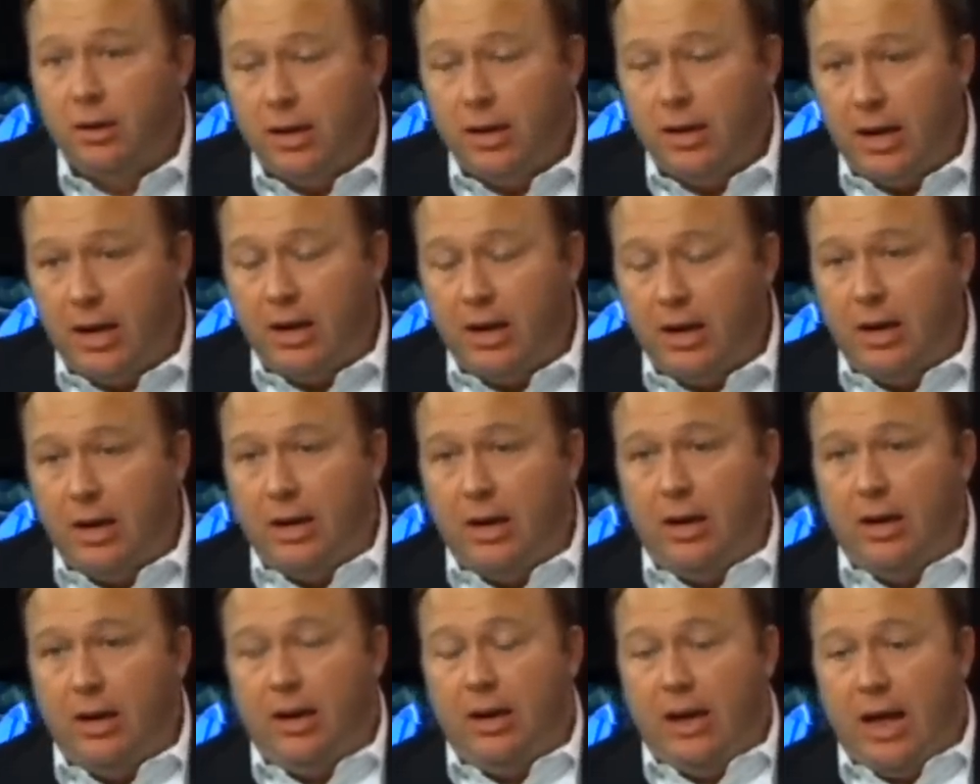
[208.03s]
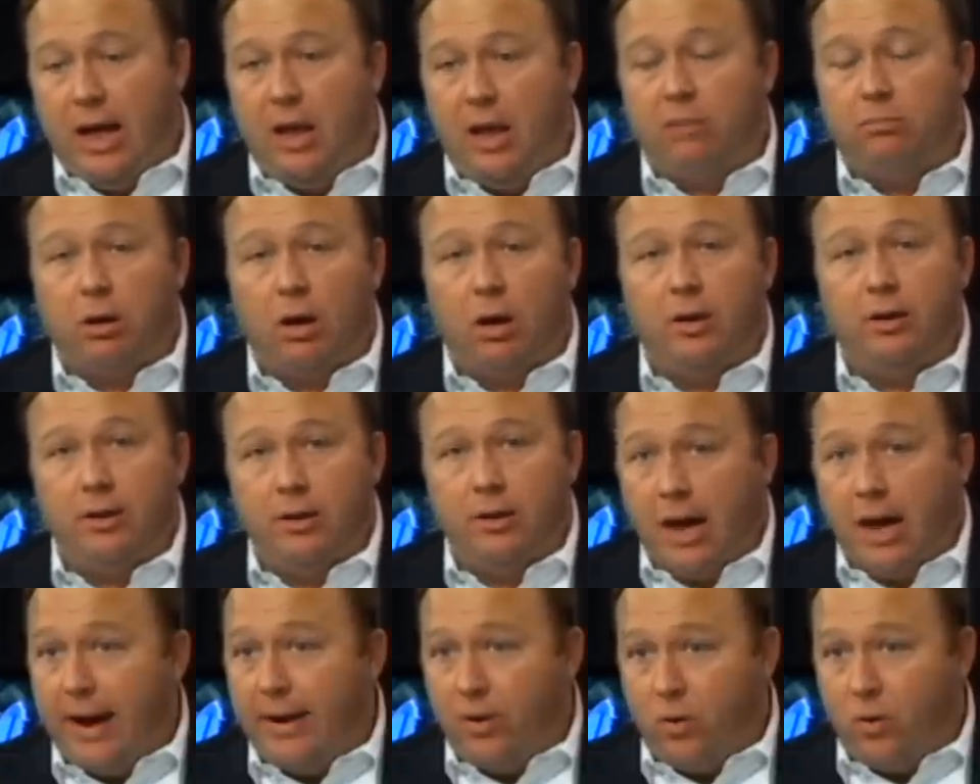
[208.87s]
and, uh, and Halliburton and
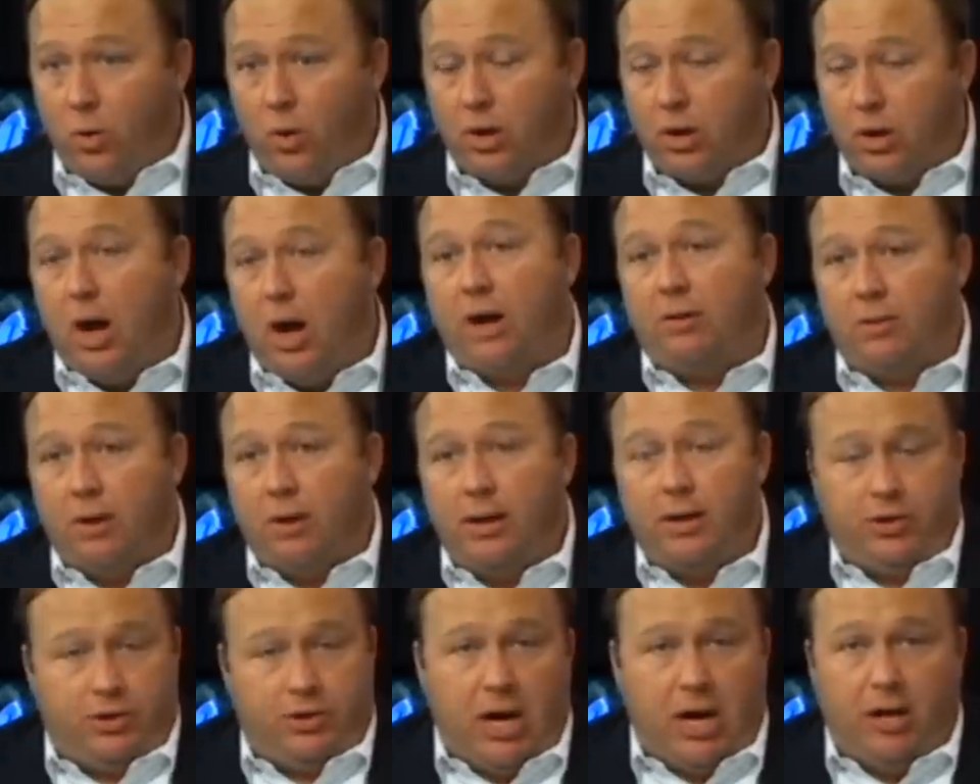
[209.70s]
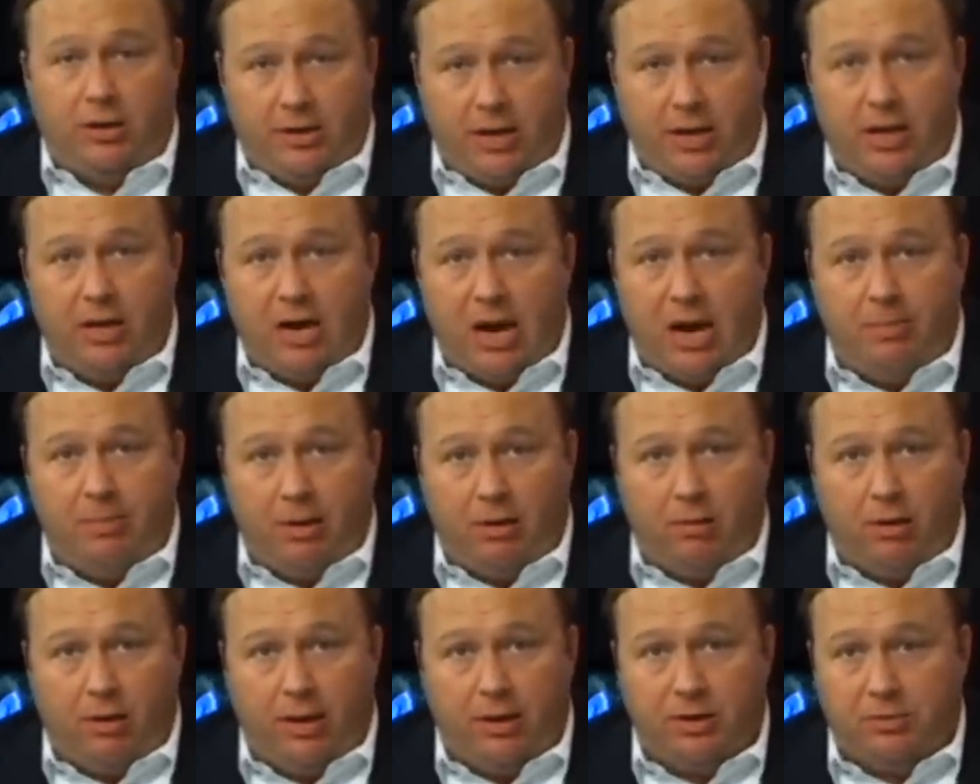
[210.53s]
DynCorp caught running child
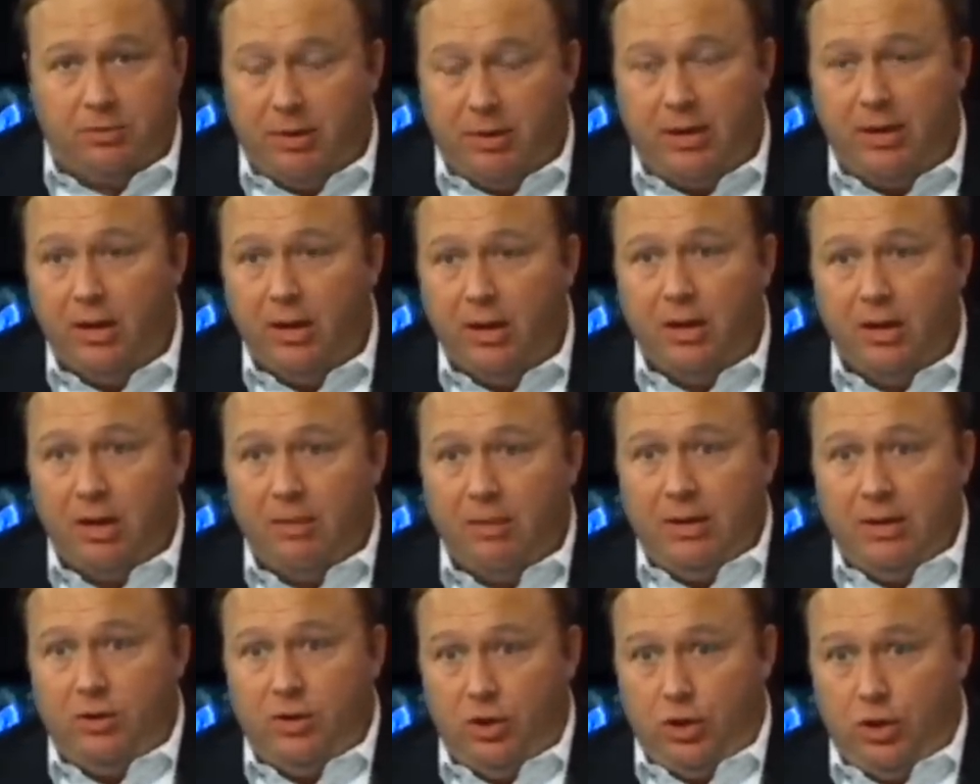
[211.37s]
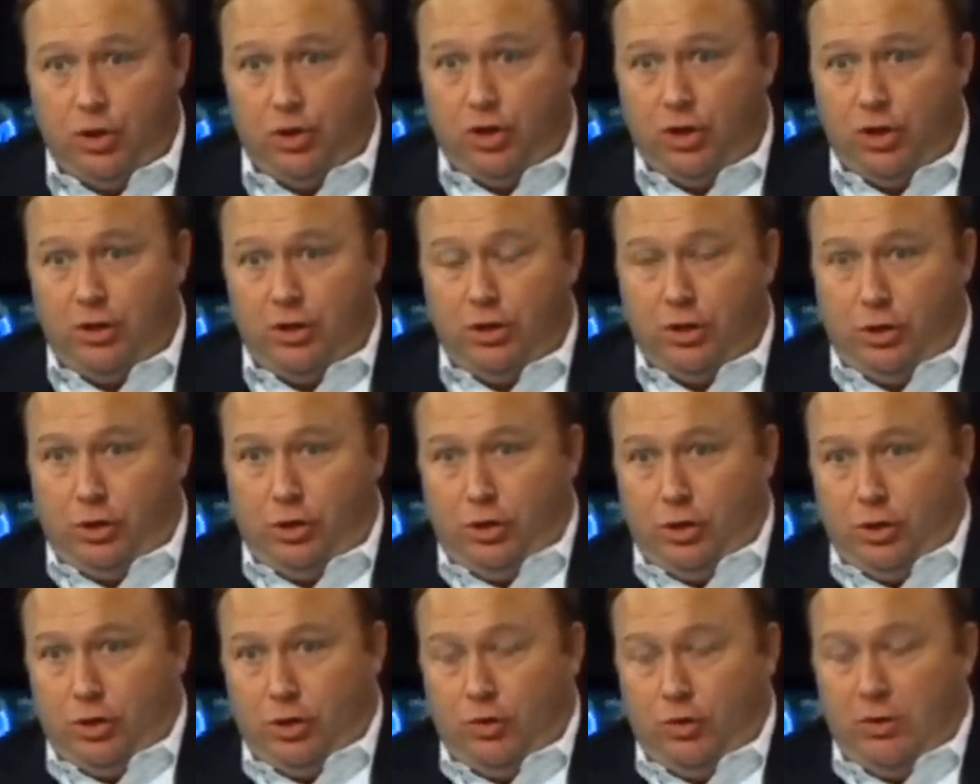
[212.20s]
kidnapping rings. But, I mean, you, you,
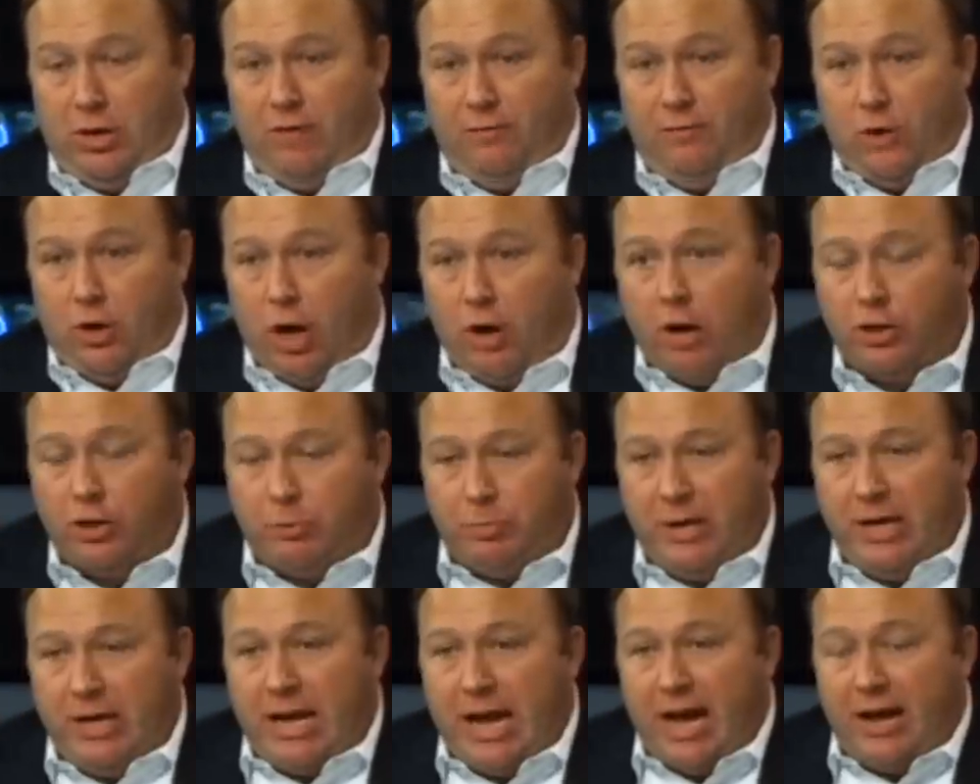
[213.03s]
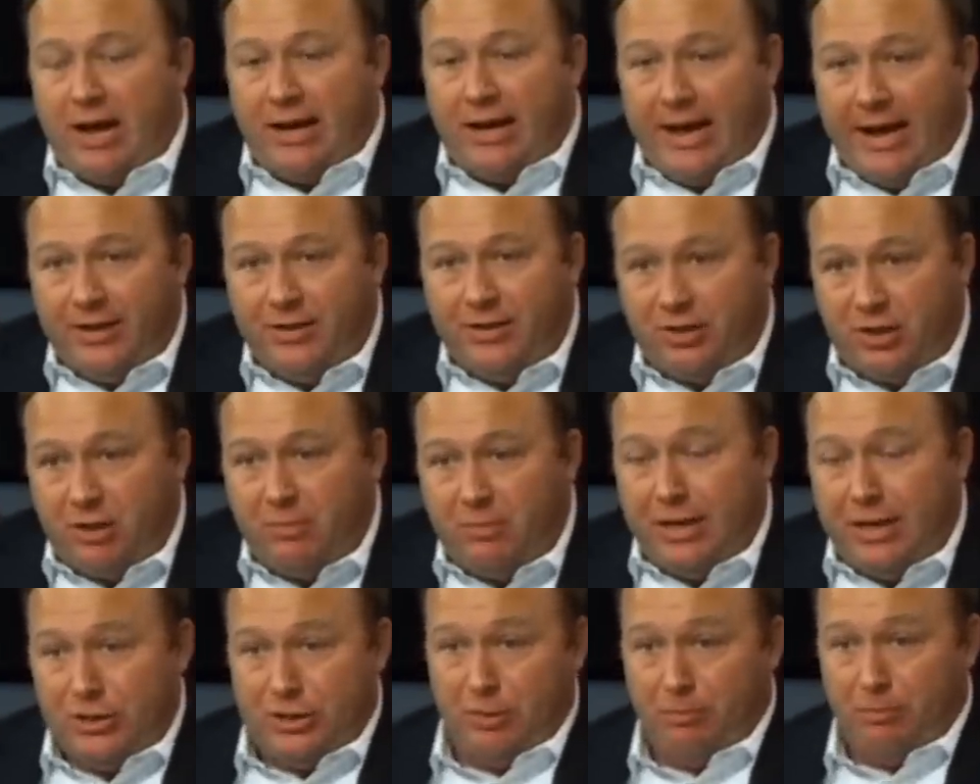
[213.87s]
you, if you don't speak out against
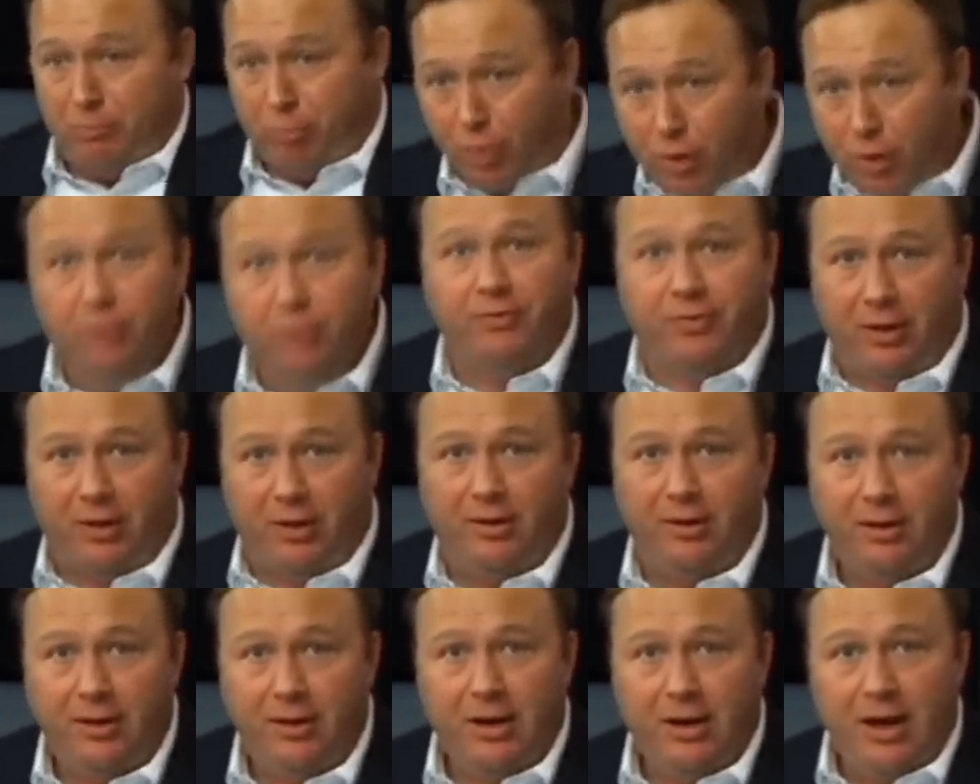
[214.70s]
them, it's approval.